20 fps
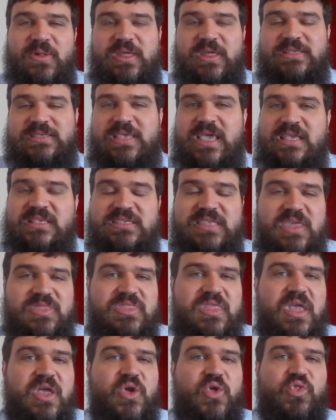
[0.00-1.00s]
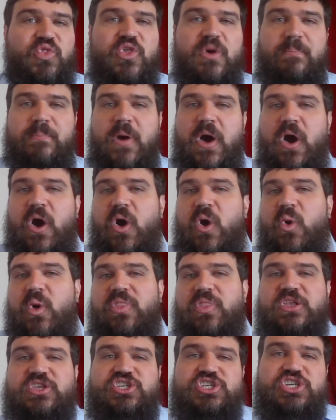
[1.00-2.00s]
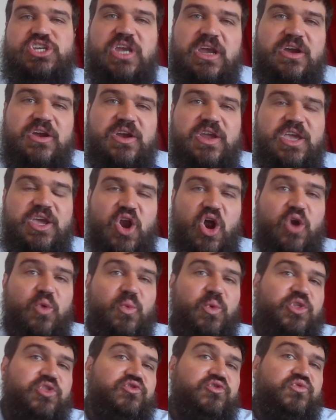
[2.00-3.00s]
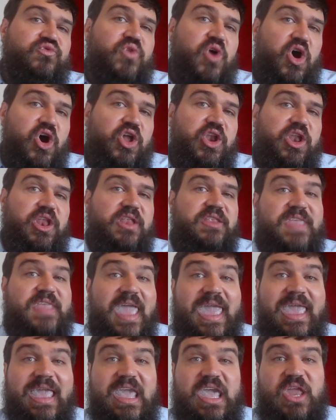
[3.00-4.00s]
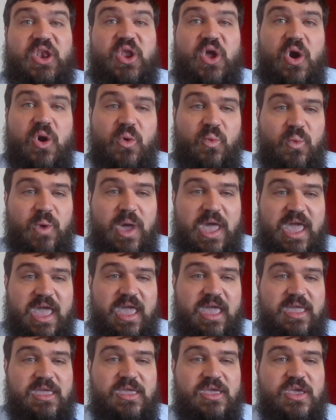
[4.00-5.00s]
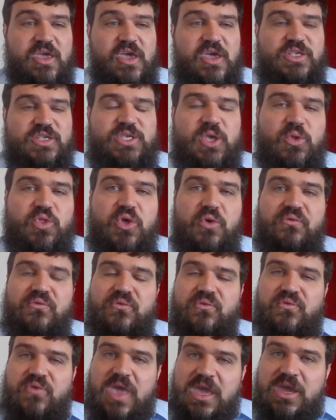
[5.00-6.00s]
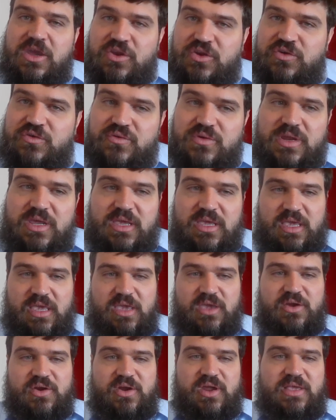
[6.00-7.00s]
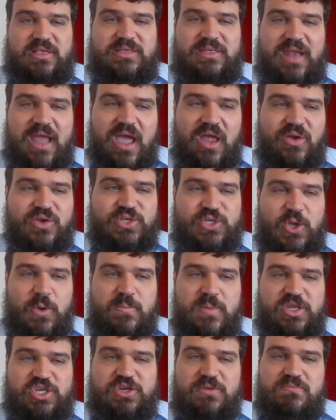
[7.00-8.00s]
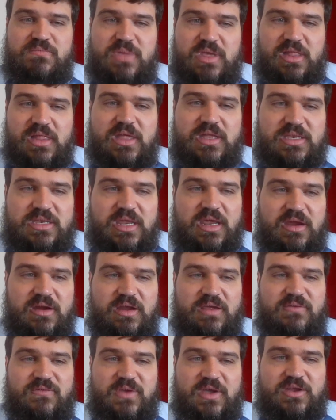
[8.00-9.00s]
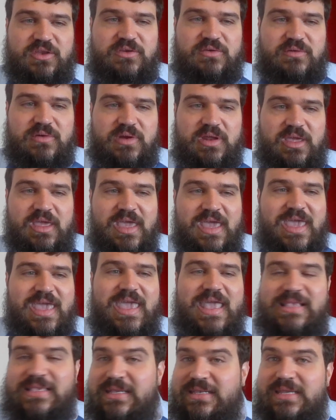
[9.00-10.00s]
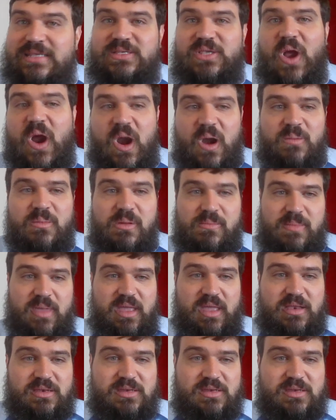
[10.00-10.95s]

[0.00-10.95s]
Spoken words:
It says that the bow and the chariot are withdrawn and taken away. So the victory here is not so much a military victory, it's a disarmament.